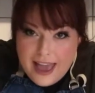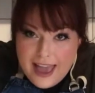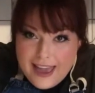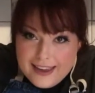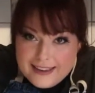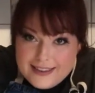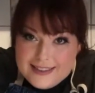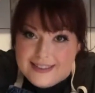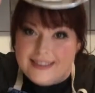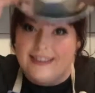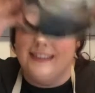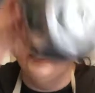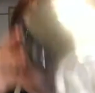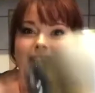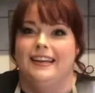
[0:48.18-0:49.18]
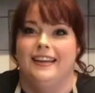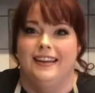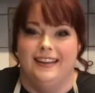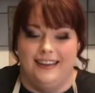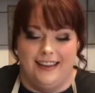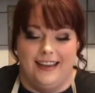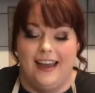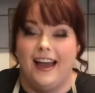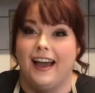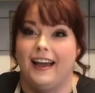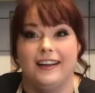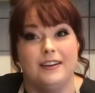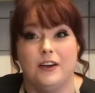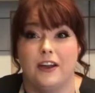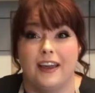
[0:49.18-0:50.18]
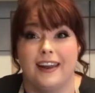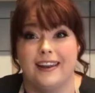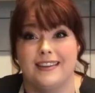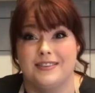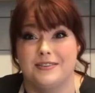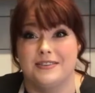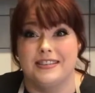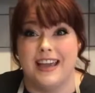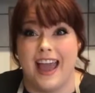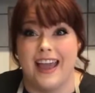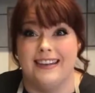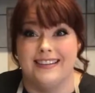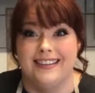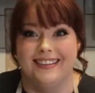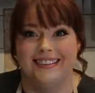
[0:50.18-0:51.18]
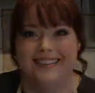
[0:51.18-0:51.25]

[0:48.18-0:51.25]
head and not get a dirty head.